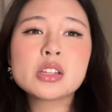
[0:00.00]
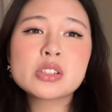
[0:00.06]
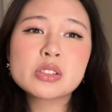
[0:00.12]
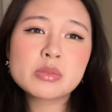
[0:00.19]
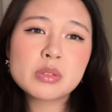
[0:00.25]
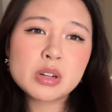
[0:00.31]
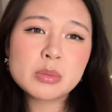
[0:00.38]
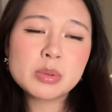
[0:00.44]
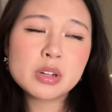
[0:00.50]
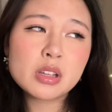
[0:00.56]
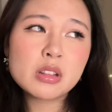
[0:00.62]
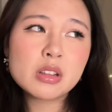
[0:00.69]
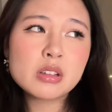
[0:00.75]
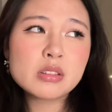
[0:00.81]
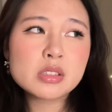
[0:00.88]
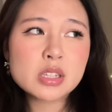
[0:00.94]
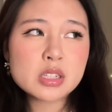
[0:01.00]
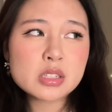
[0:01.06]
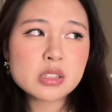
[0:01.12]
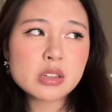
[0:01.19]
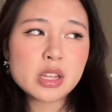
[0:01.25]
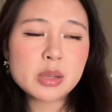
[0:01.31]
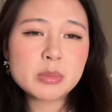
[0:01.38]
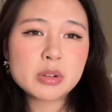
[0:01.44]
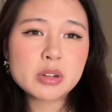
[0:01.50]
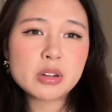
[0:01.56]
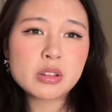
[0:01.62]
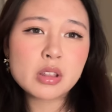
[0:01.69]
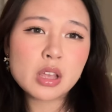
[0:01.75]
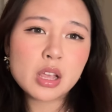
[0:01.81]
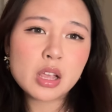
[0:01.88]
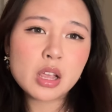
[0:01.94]
just want to put a little disclaimer
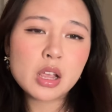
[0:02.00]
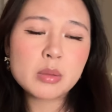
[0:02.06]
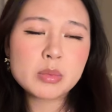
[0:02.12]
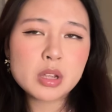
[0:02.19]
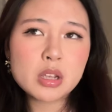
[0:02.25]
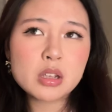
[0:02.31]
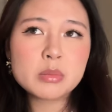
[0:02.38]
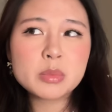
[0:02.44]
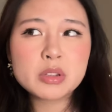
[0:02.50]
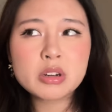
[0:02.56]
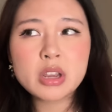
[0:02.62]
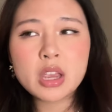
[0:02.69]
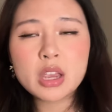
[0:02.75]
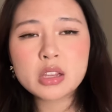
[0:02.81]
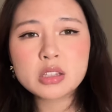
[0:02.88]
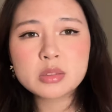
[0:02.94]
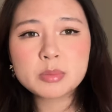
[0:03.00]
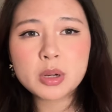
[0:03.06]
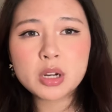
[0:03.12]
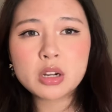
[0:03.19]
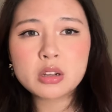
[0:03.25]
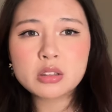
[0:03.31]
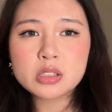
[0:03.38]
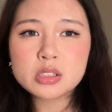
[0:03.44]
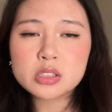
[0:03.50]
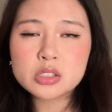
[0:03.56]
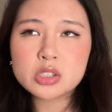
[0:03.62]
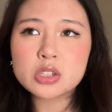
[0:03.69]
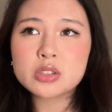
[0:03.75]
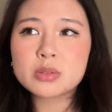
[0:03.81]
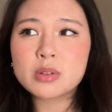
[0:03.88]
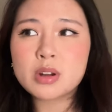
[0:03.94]
that I'm not a beauty expert. This is
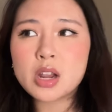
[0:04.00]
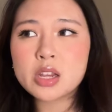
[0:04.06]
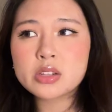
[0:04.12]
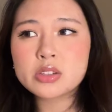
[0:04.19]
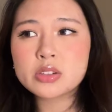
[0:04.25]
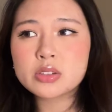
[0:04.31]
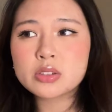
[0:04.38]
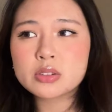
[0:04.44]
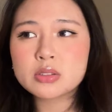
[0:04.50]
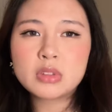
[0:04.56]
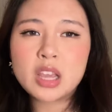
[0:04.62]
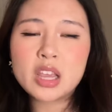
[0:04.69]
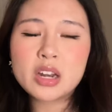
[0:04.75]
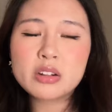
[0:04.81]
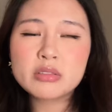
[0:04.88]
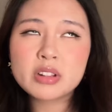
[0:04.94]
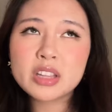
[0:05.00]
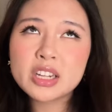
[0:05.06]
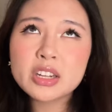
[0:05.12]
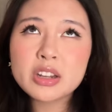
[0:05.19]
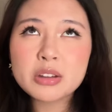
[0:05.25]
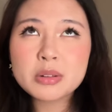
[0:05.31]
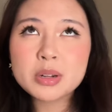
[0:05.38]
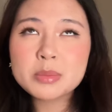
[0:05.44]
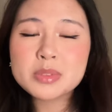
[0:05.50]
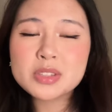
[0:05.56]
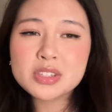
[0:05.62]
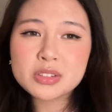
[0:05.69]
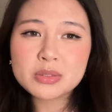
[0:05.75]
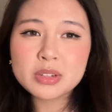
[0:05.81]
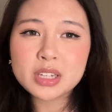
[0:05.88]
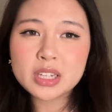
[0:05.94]
just what I do. I don't really know what I'm
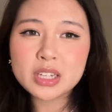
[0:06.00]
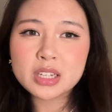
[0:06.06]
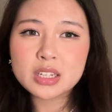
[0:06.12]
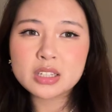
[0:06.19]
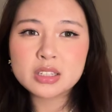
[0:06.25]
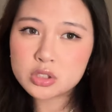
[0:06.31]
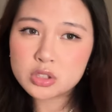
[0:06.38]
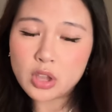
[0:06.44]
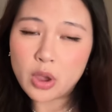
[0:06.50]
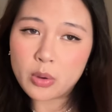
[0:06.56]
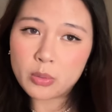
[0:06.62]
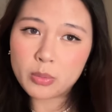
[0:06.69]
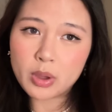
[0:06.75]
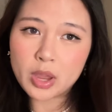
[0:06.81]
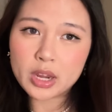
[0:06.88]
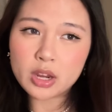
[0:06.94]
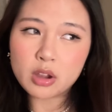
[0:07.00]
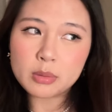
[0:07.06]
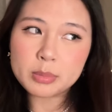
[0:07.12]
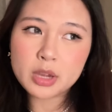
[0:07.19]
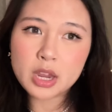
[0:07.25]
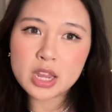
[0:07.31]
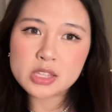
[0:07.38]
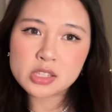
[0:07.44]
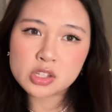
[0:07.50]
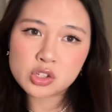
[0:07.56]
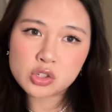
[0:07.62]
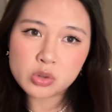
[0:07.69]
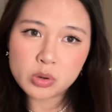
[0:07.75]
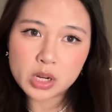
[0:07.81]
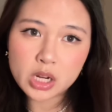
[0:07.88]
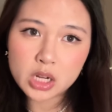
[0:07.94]
doing. So I hope you guys
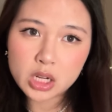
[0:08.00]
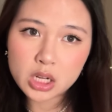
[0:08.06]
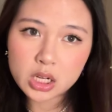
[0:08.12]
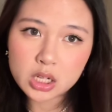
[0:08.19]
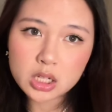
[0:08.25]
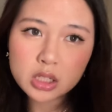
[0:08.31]
enjoy.